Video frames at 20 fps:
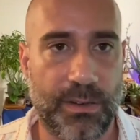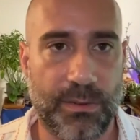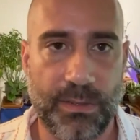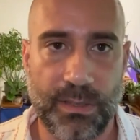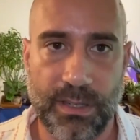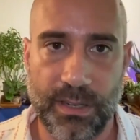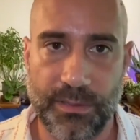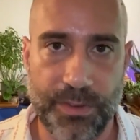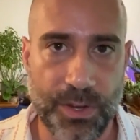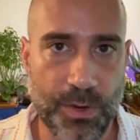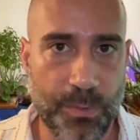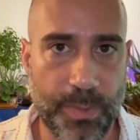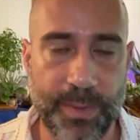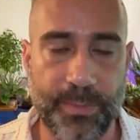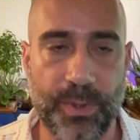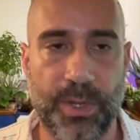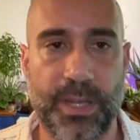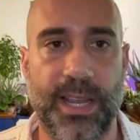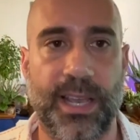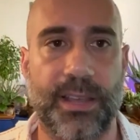few
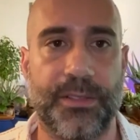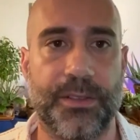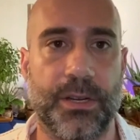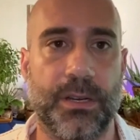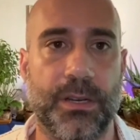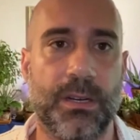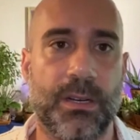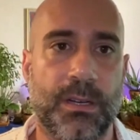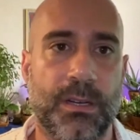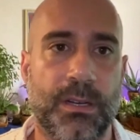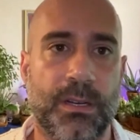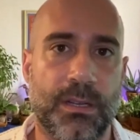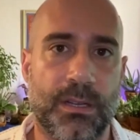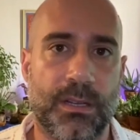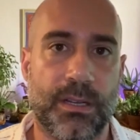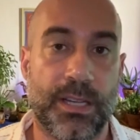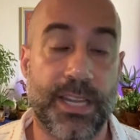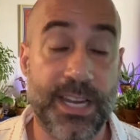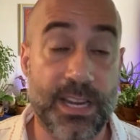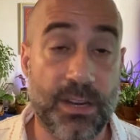people together,
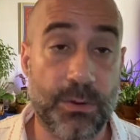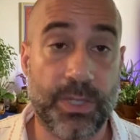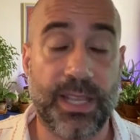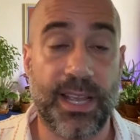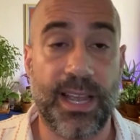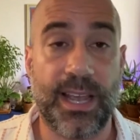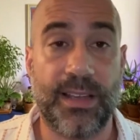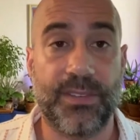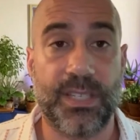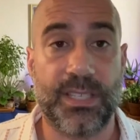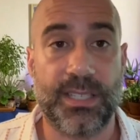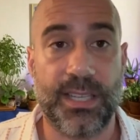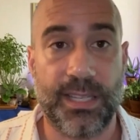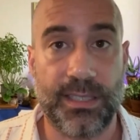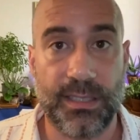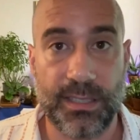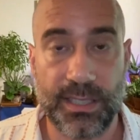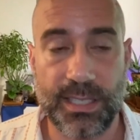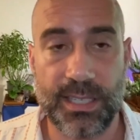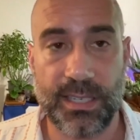hear what they have to say,
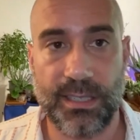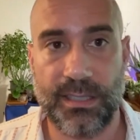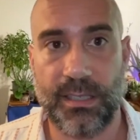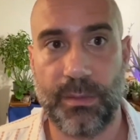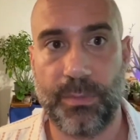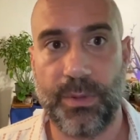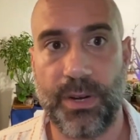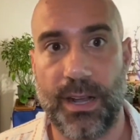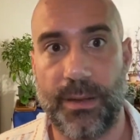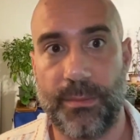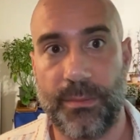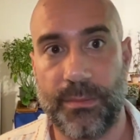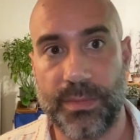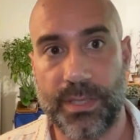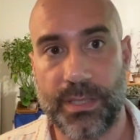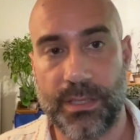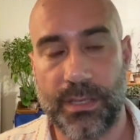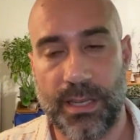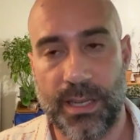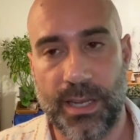listen to their
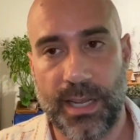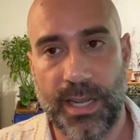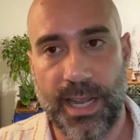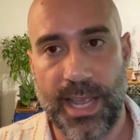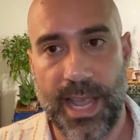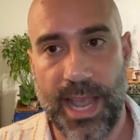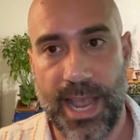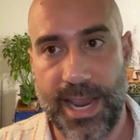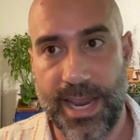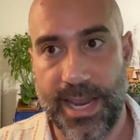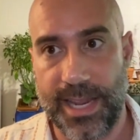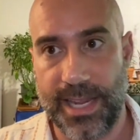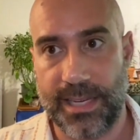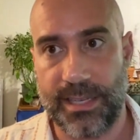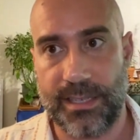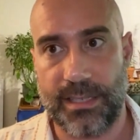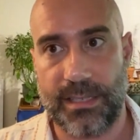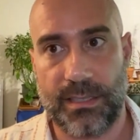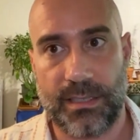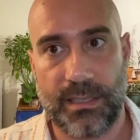problems,
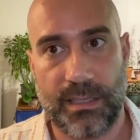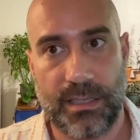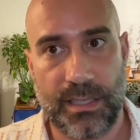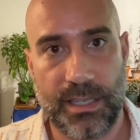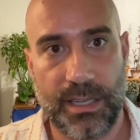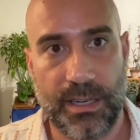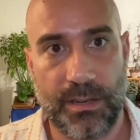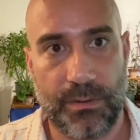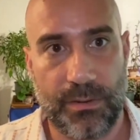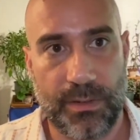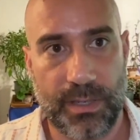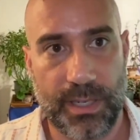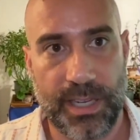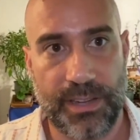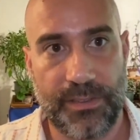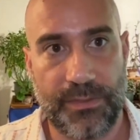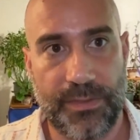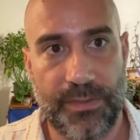and if